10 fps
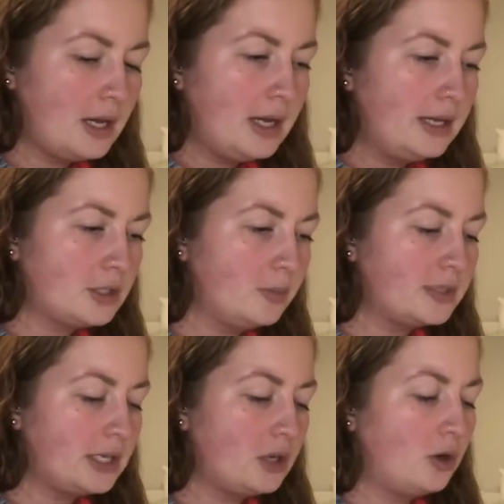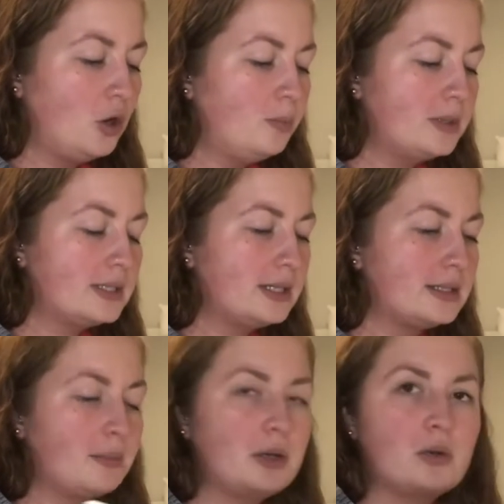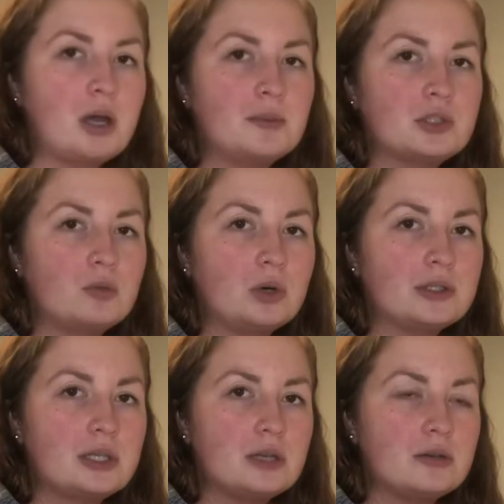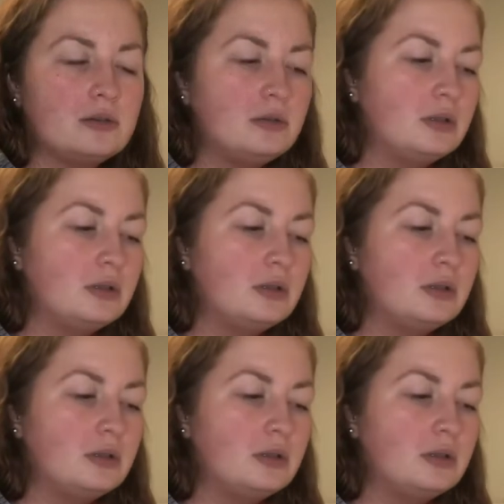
It's almost like your hope is that someone will come towards you.